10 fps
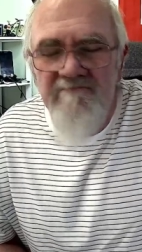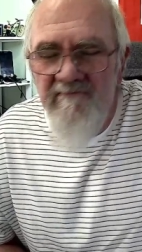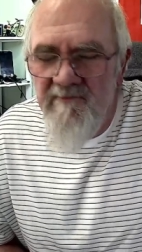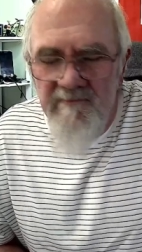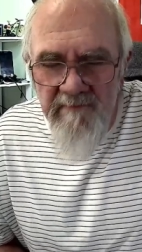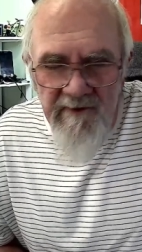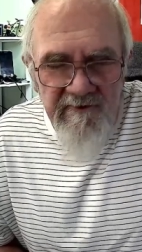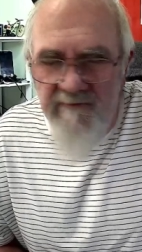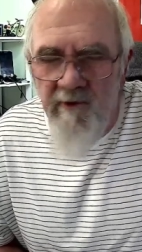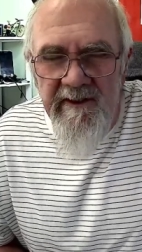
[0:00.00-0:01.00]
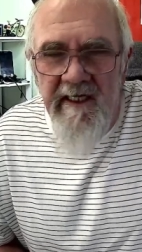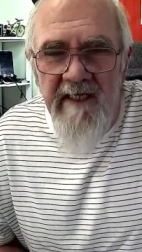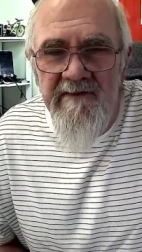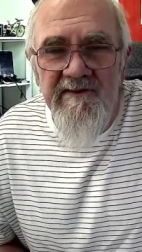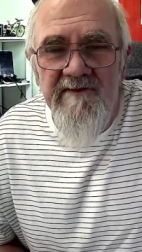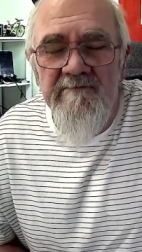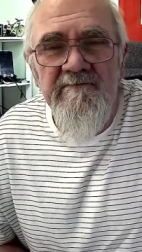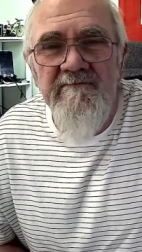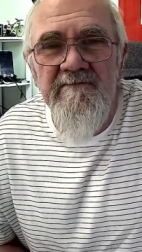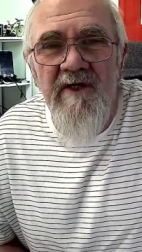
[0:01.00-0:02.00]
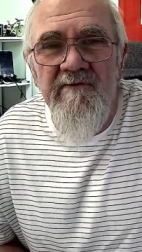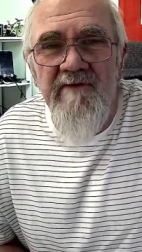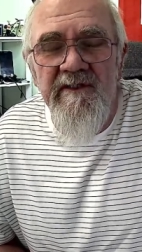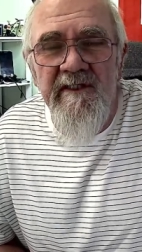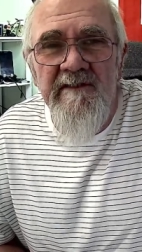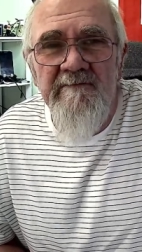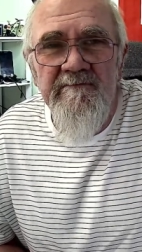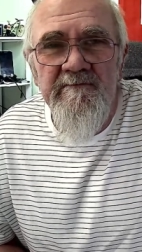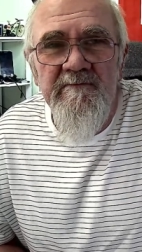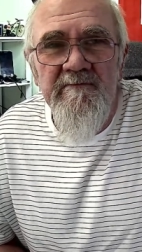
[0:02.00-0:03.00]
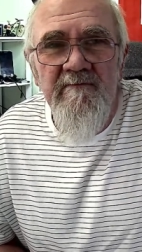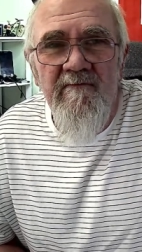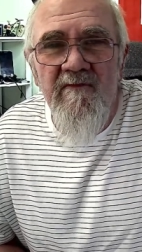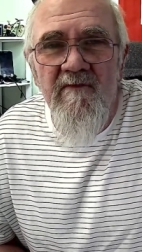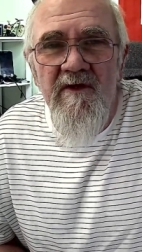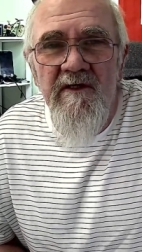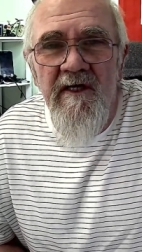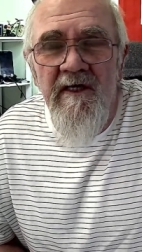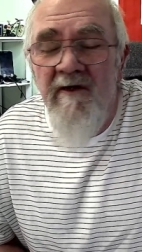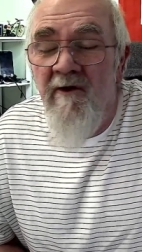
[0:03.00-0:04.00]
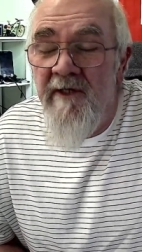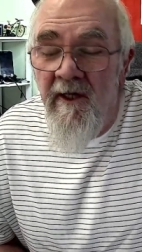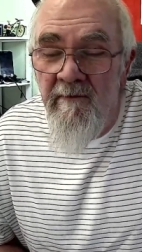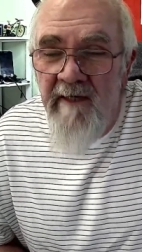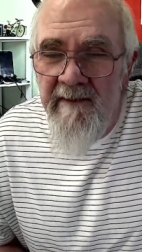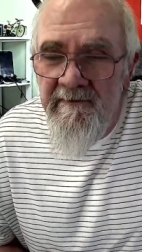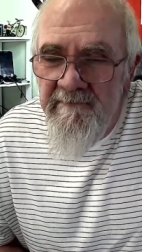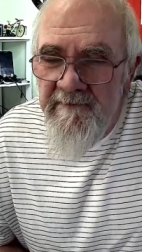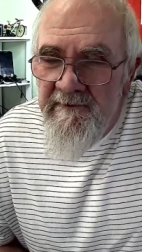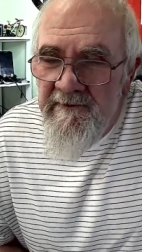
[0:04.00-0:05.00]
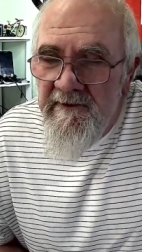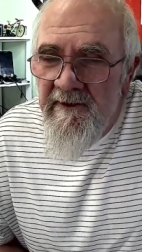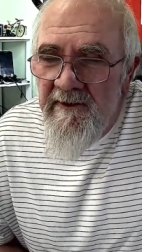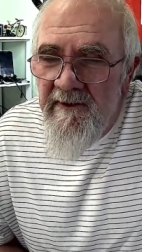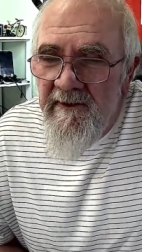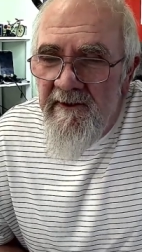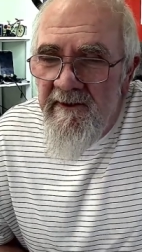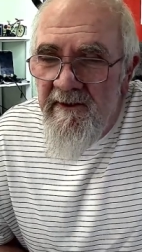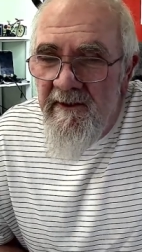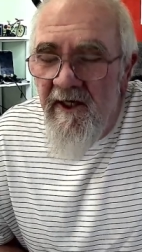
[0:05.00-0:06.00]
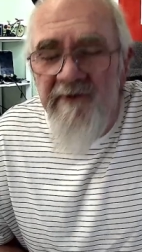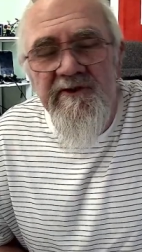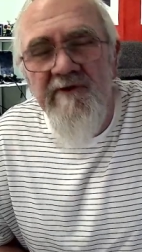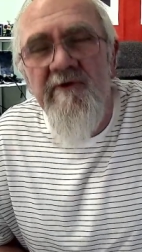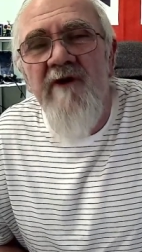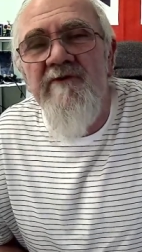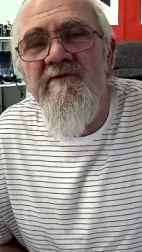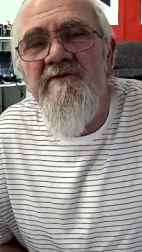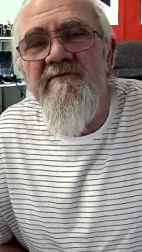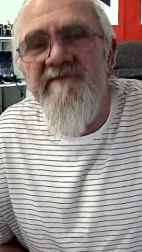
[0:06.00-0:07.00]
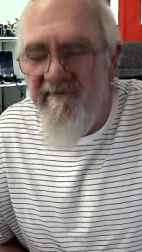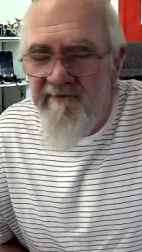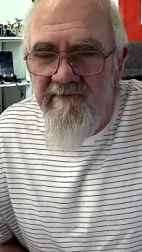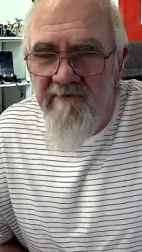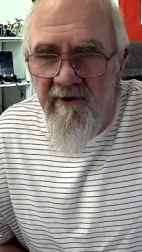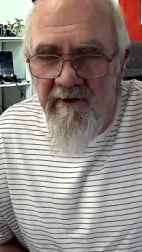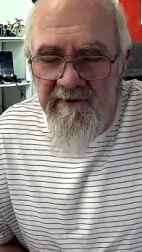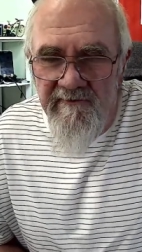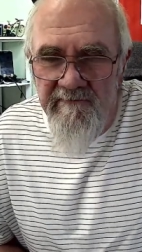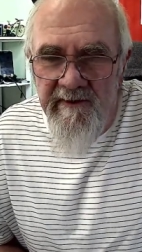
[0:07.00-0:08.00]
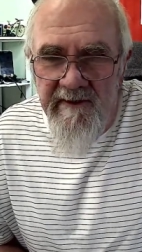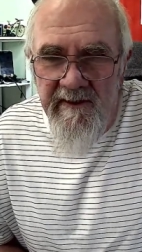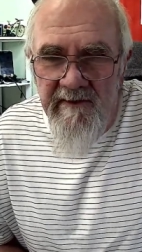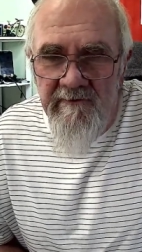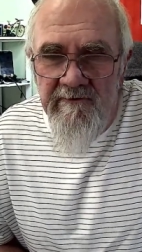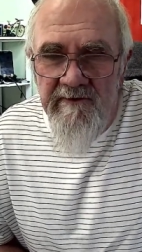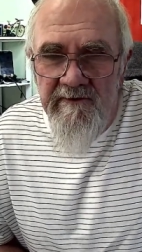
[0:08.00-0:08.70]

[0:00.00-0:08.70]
most weekends over the year on the Isle of Man, and 250 riders have been killed